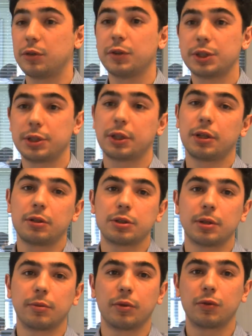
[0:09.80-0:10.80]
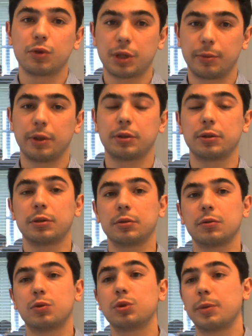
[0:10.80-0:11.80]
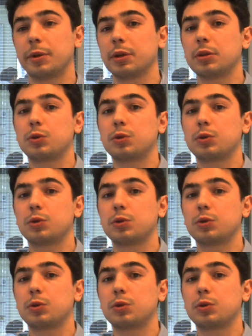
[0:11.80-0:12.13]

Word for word: investigate some fundamental, fundamental